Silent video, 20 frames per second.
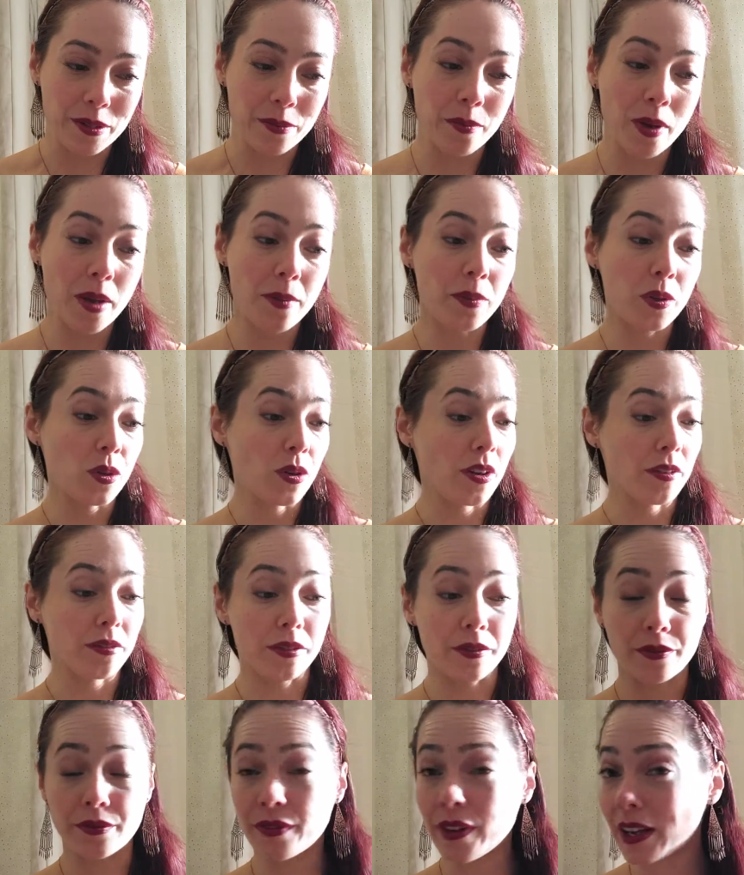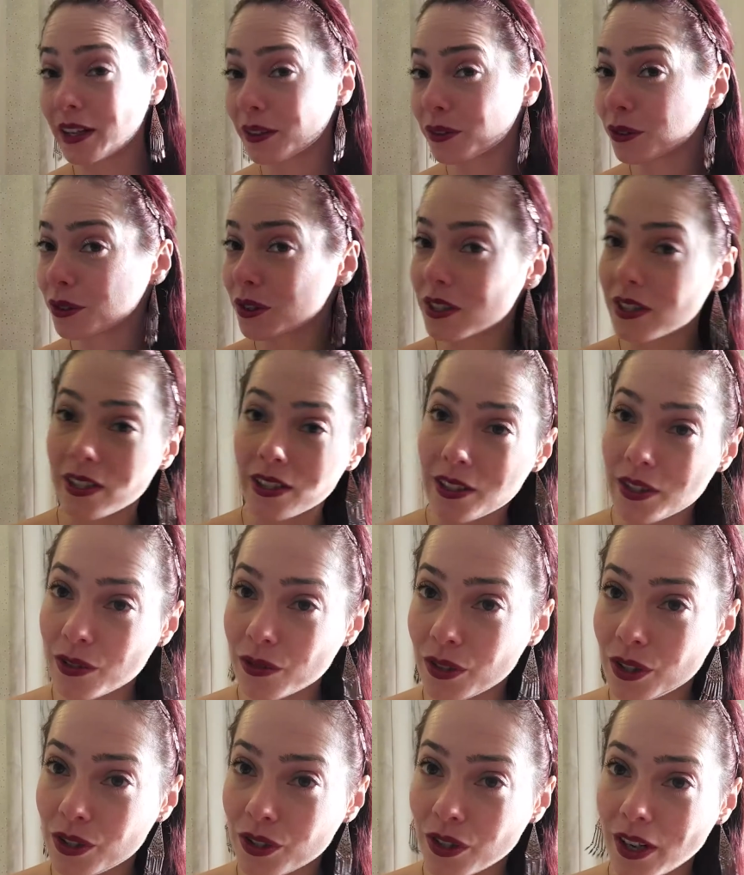Maybe you have a very good
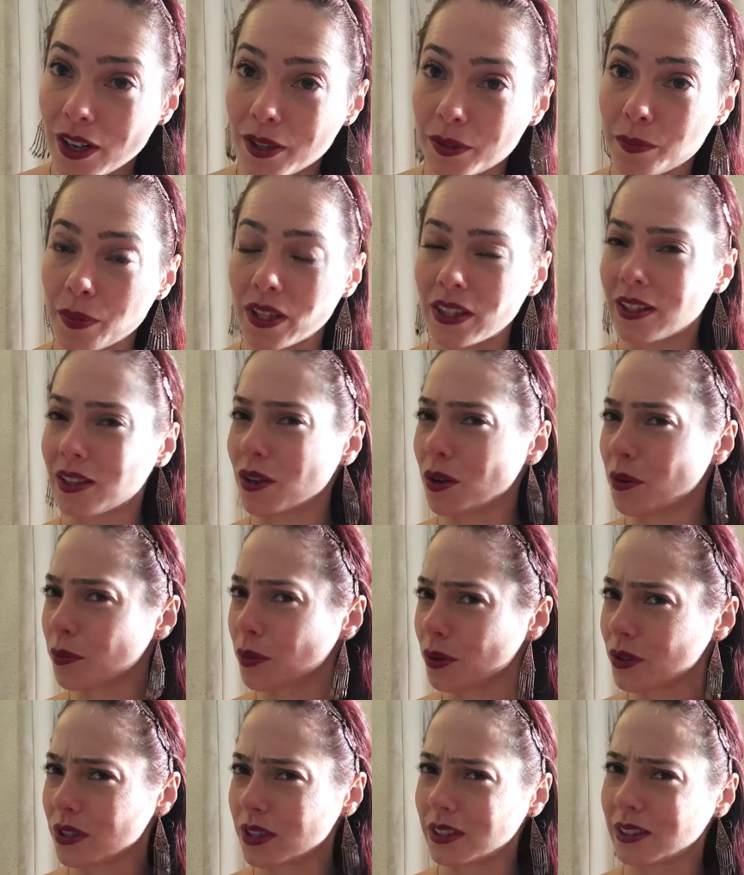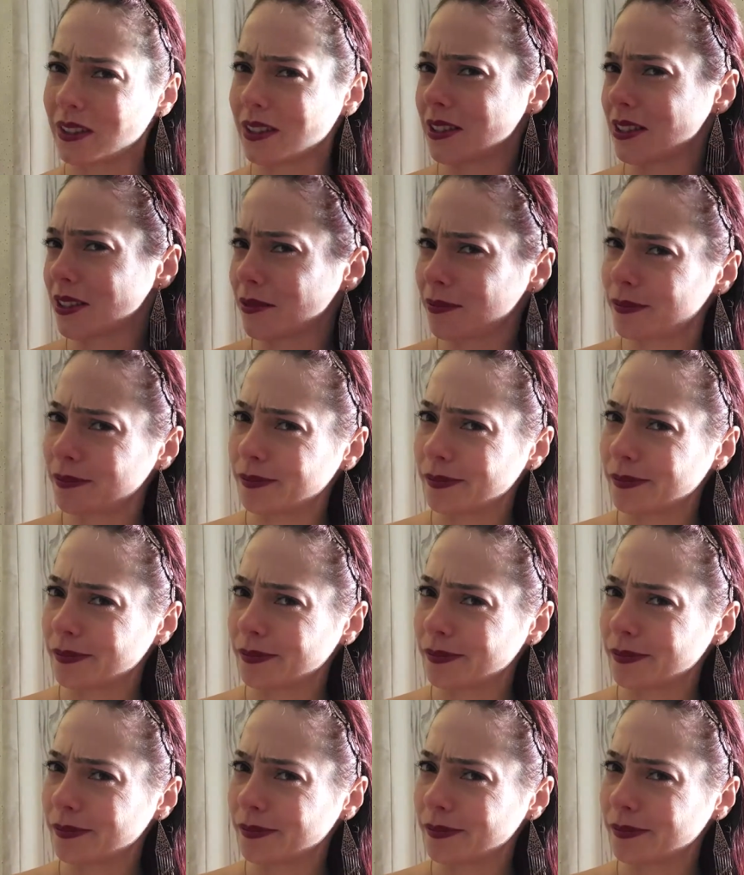synastry chart, but the composite is